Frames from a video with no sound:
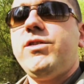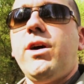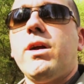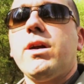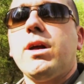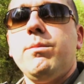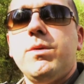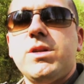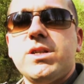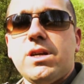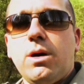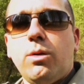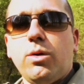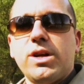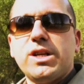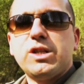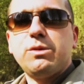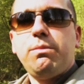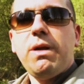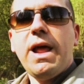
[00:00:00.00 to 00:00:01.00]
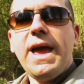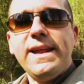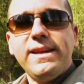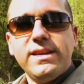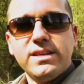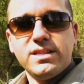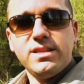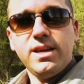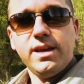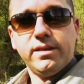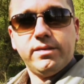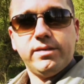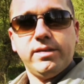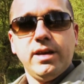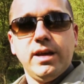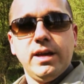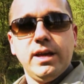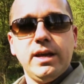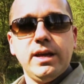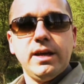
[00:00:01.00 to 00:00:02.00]
arguments I want to explain is
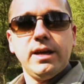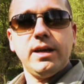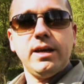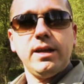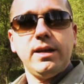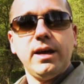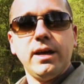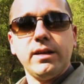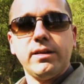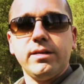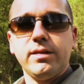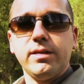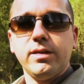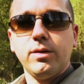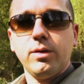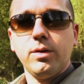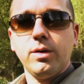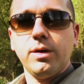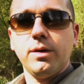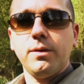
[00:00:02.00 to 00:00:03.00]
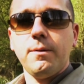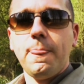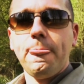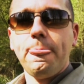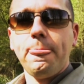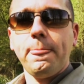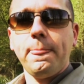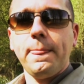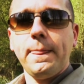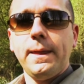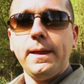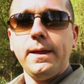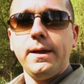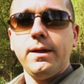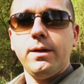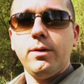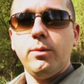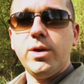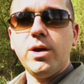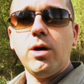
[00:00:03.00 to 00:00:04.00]
this, that
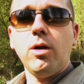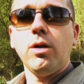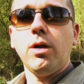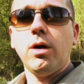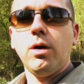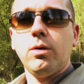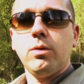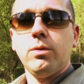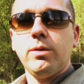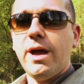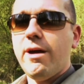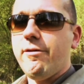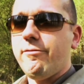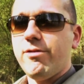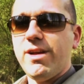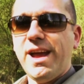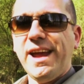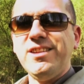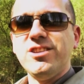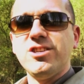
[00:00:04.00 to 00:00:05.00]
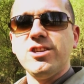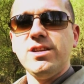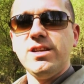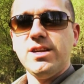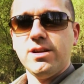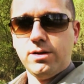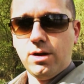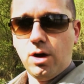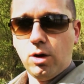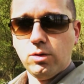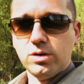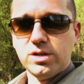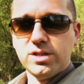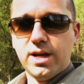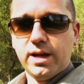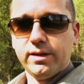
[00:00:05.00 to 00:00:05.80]
we all know, every engineer knows